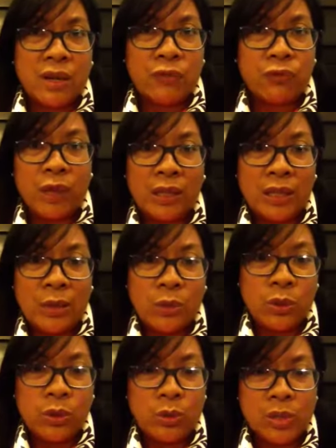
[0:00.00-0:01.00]
friendly
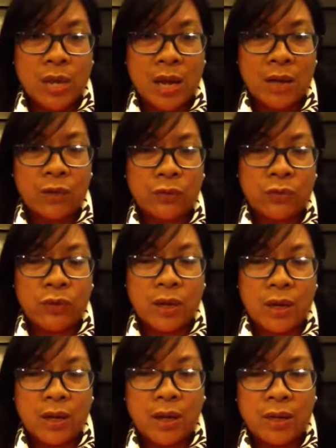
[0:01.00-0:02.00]
with those kind of.
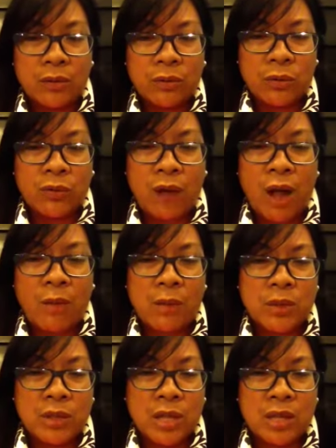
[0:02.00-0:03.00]
I don't know how
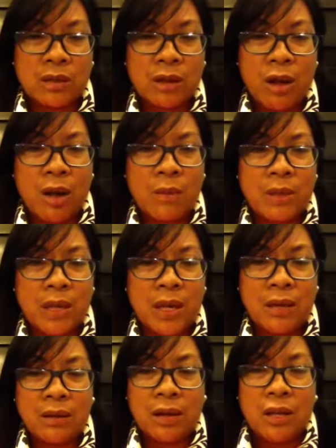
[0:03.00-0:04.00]
much they can
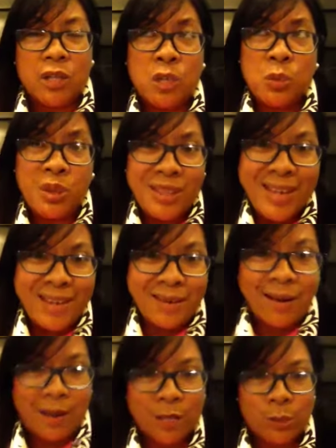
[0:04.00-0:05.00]
accommodate. You would think in a
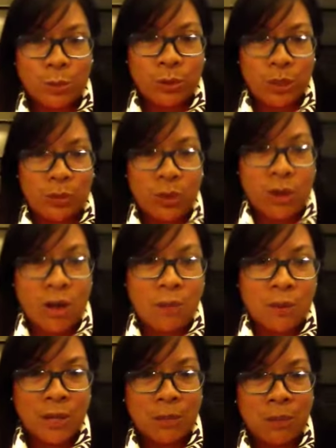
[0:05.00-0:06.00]
hospital they would
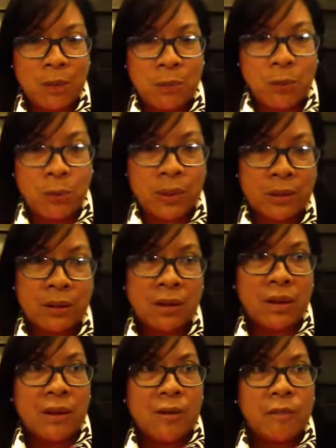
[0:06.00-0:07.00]
accommodate people with
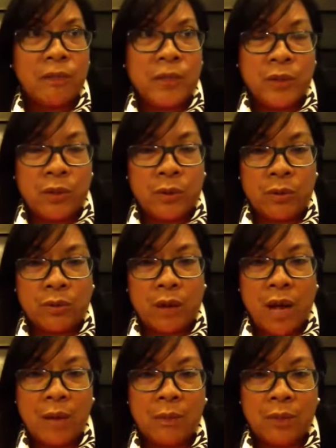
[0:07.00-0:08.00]

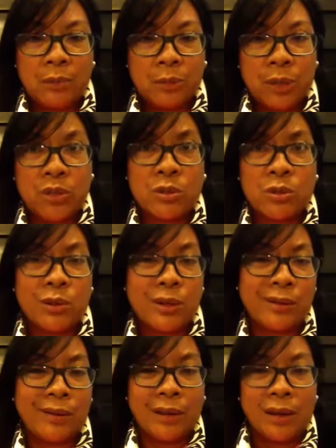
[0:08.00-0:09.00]
high blood pressure
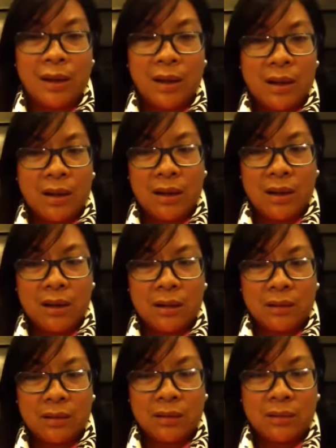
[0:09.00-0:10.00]
and
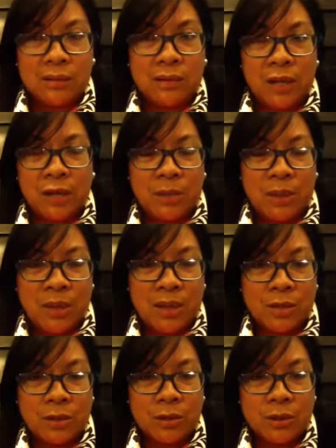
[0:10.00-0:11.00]

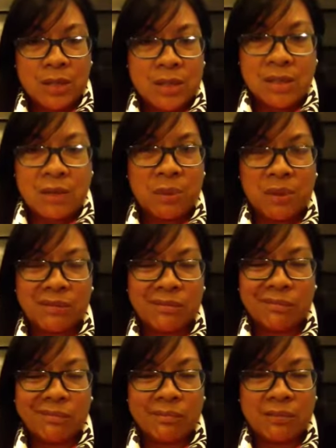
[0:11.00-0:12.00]
diabetes and all that stuff, but
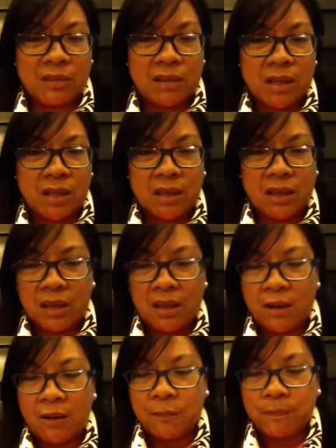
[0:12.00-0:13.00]
they're not like that
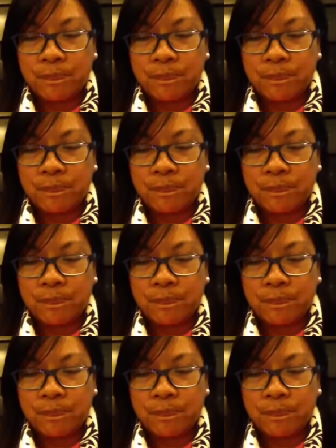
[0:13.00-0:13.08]
here.